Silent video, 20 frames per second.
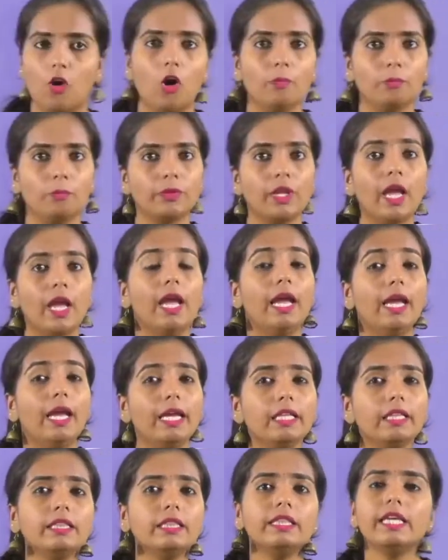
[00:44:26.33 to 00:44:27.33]
the
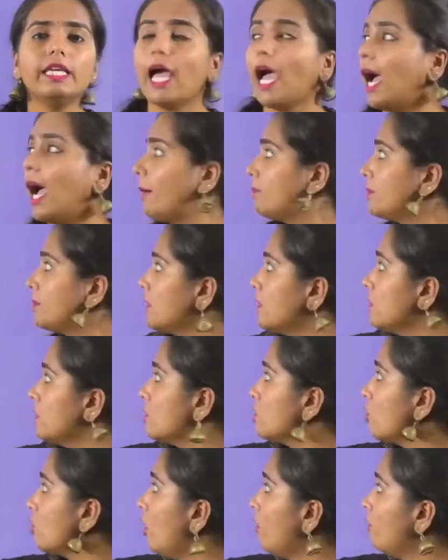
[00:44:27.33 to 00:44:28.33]
absence of
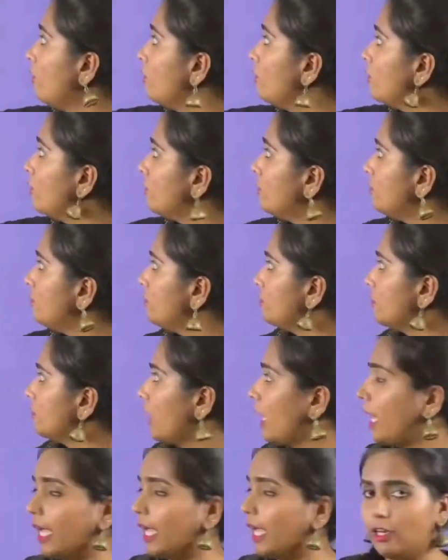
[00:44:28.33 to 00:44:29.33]
air or
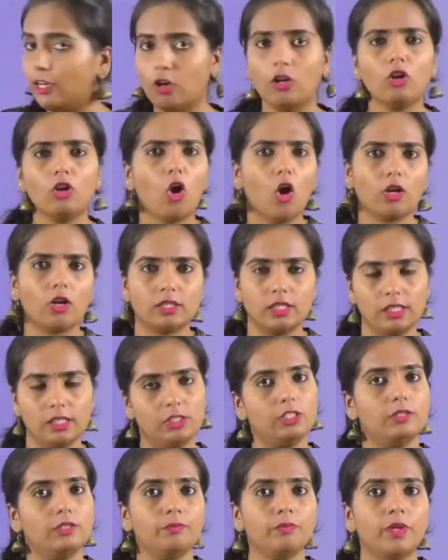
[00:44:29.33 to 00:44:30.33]
oxygen. So in
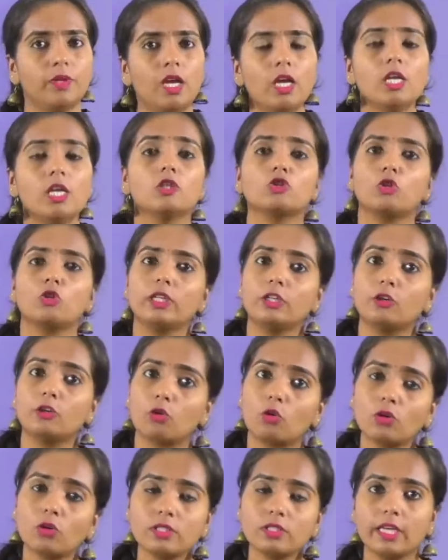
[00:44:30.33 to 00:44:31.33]
roasting, there
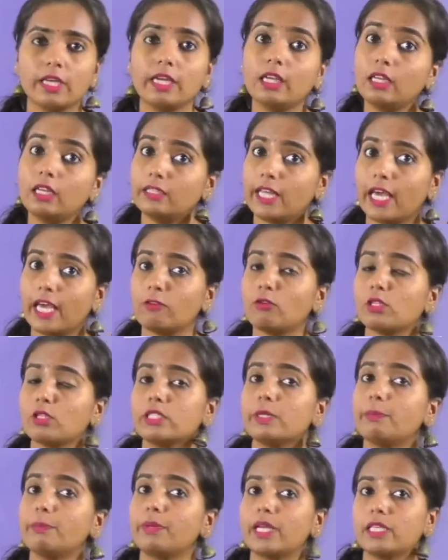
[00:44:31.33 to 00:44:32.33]
was the presence of
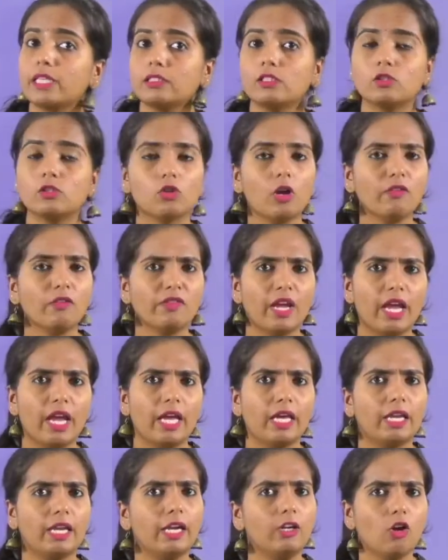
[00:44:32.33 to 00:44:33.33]
air
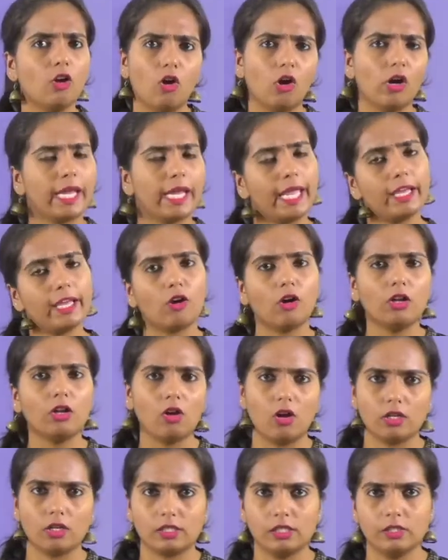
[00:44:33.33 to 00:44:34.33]
or oxygen, right?
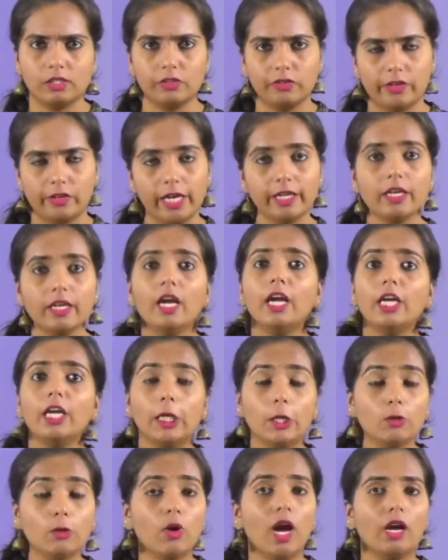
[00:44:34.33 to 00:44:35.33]
You have to
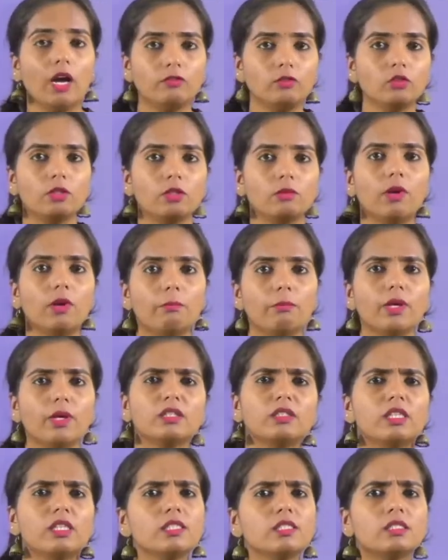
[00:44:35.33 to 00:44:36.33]
remember this
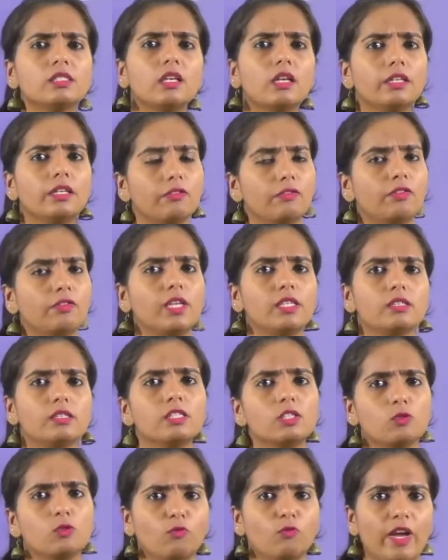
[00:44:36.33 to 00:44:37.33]
differences very
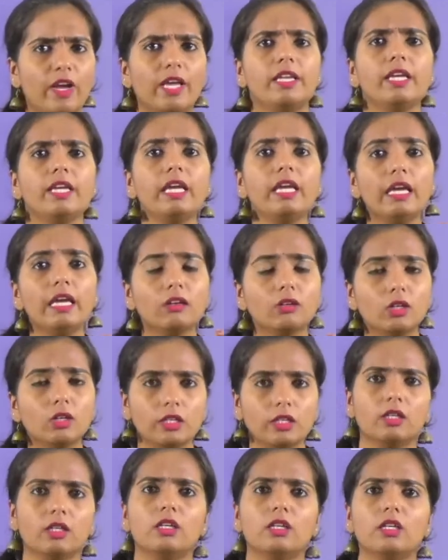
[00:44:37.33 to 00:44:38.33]
clearly, students.
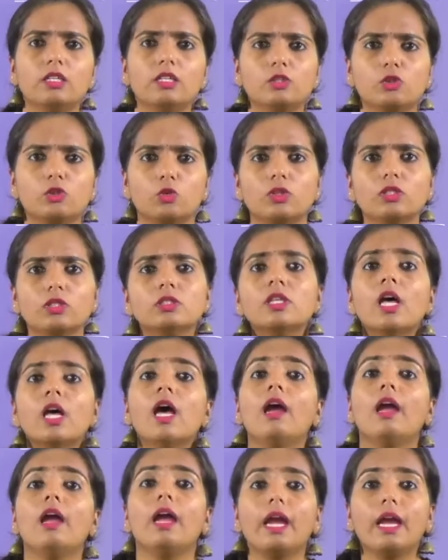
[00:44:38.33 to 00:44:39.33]
In
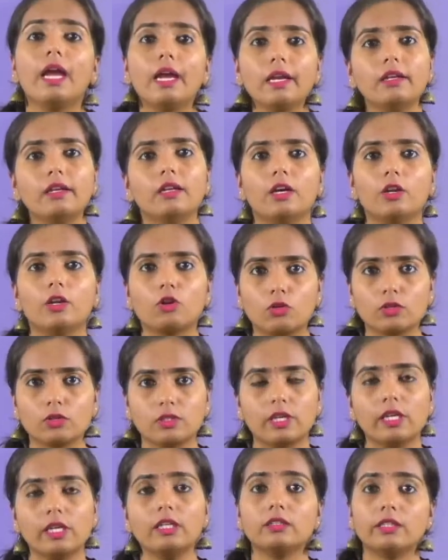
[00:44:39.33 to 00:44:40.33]
roasting, there will be
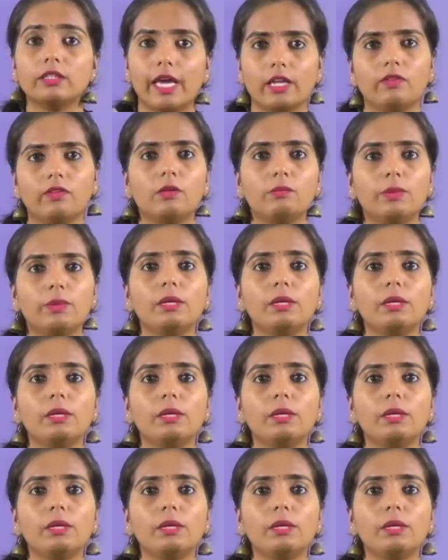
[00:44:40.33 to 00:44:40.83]
presence of